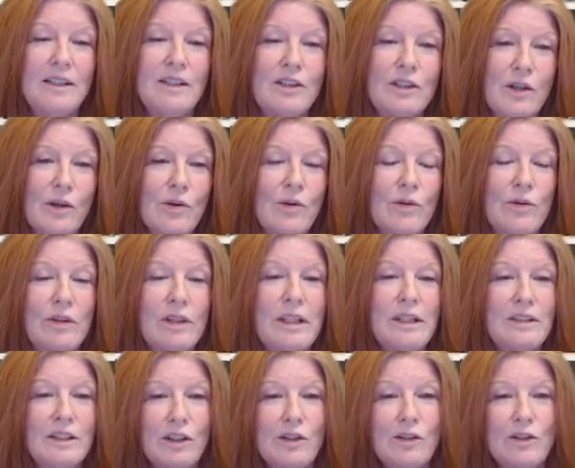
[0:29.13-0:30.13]
So
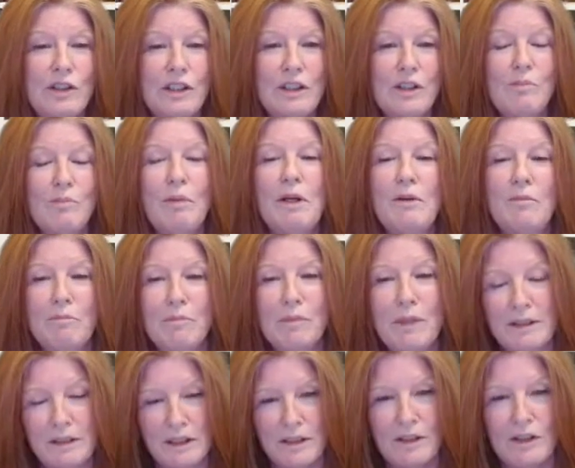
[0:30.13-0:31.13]
this will just be
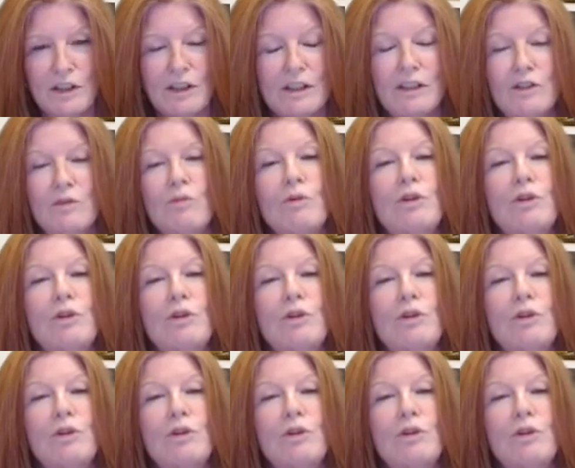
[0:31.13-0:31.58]
messages.